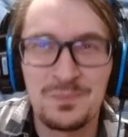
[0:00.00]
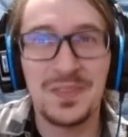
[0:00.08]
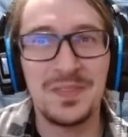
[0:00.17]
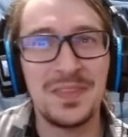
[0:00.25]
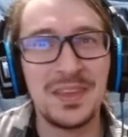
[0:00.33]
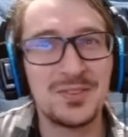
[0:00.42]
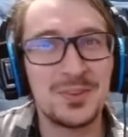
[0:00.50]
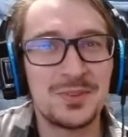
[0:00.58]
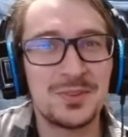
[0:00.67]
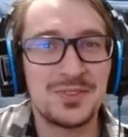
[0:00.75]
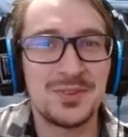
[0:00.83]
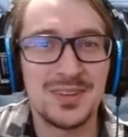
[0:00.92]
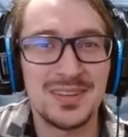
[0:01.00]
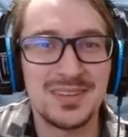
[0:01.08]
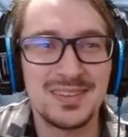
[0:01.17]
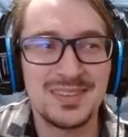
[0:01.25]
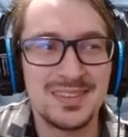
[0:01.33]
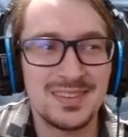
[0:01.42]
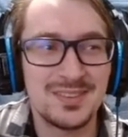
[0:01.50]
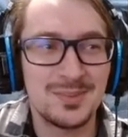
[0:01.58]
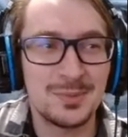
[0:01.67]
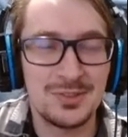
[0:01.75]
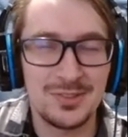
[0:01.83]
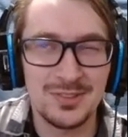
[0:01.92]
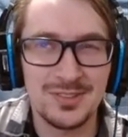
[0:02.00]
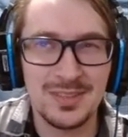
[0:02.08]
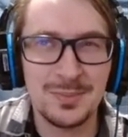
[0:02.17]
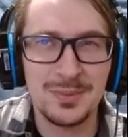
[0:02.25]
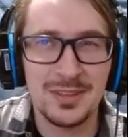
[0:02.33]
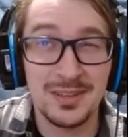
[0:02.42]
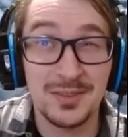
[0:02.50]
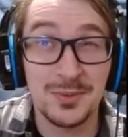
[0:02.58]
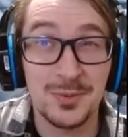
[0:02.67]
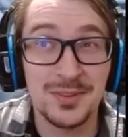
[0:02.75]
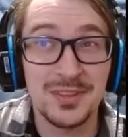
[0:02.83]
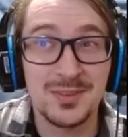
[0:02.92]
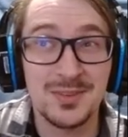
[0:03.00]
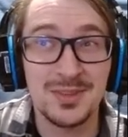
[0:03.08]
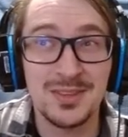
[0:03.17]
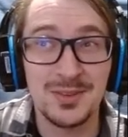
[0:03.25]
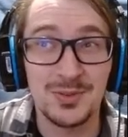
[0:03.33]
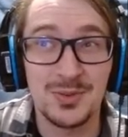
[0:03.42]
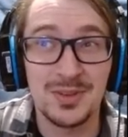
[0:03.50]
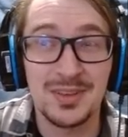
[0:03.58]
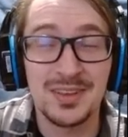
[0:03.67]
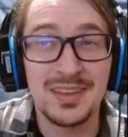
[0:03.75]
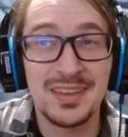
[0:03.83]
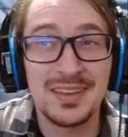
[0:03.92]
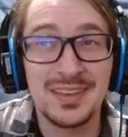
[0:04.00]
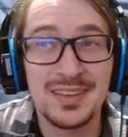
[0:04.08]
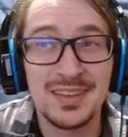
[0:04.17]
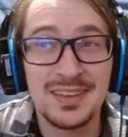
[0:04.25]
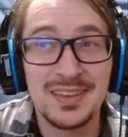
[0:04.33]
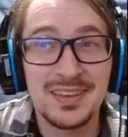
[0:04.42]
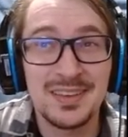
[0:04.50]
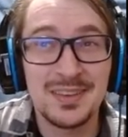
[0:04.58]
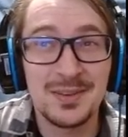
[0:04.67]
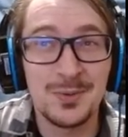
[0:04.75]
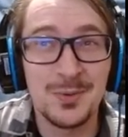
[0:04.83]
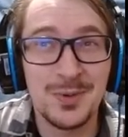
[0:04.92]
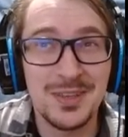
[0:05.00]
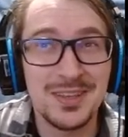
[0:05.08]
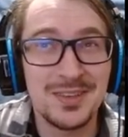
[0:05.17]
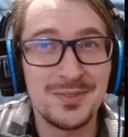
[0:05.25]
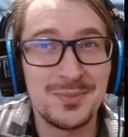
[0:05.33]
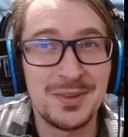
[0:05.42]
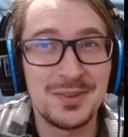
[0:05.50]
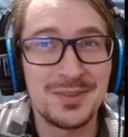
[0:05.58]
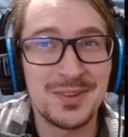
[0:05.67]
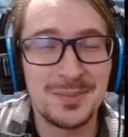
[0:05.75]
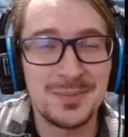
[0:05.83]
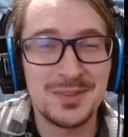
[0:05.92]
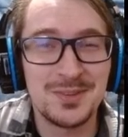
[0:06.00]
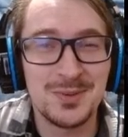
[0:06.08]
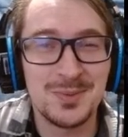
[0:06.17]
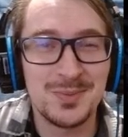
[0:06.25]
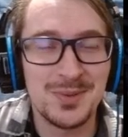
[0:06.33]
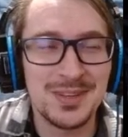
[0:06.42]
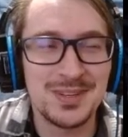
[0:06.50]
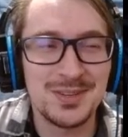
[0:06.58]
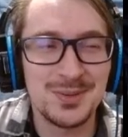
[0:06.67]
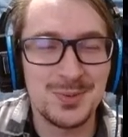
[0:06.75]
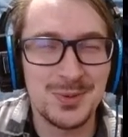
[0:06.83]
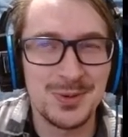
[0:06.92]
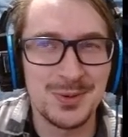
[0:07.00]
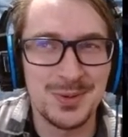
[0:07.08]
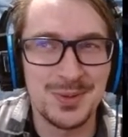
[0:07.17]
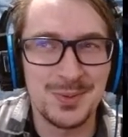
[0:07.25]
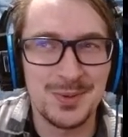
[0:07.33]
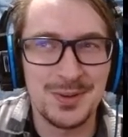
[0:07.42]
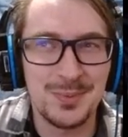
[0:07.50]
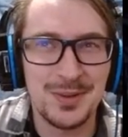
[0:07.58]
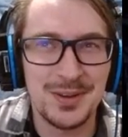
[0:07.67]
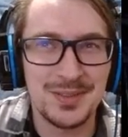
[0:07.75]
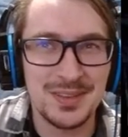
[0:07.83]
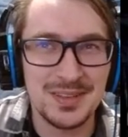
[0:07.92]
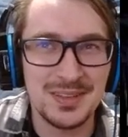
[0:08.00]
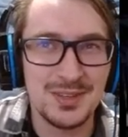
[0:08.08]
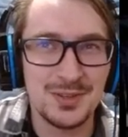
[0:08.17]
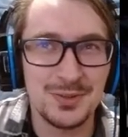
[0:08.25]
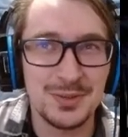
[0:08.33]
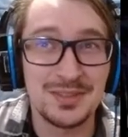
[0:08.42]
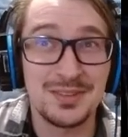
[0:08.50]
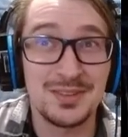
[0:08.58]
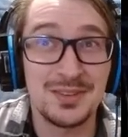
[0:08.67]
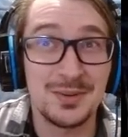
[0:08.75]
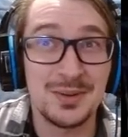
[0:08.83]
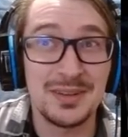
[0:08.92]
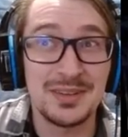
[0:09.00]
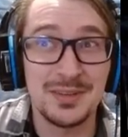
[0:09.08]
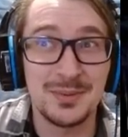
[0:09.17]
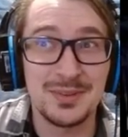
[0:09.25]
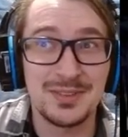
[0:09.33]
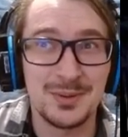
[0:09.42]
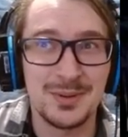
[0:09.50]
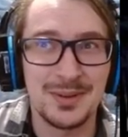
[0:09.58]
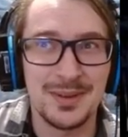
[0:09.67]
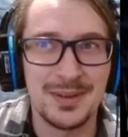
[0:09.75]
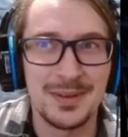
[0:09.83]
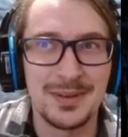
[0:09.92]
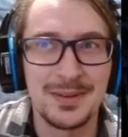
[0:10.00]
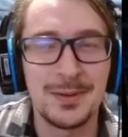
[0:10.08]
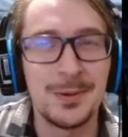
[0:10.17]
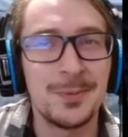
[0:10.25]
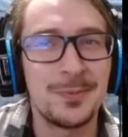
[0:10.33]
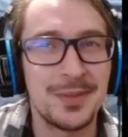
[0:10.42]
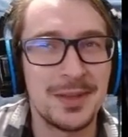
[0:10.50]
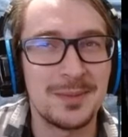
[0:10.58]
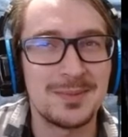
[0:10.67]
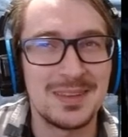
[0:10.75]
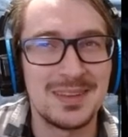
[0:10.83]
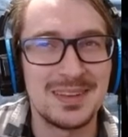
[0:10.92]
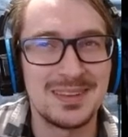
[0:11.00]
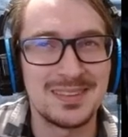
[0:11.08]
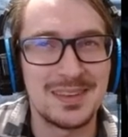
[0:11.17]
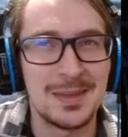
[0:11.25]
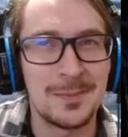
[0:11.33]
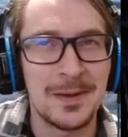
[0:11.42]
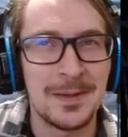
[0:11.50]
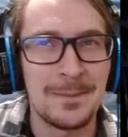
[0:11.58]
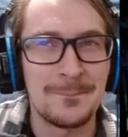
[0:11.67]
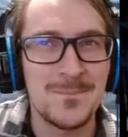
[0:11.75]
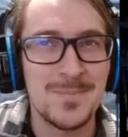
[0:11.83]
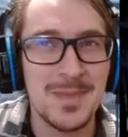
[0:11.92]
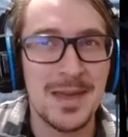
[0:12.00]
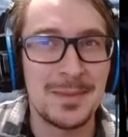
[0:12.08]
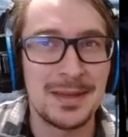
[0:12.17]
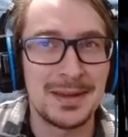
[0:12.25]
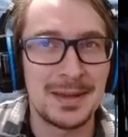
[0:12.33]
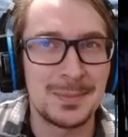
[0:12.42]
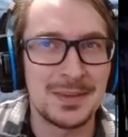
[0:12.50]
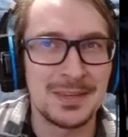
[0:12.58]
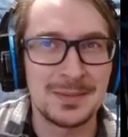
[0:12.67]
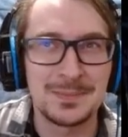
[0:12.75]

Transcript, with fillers: Thank you so much for tuning in. This has been Jersey playing The World Ends With You. We've been dropped into a brand new world where apparently Neku has no idea what's going on. Hopefully I'm saying his name right. I might not be.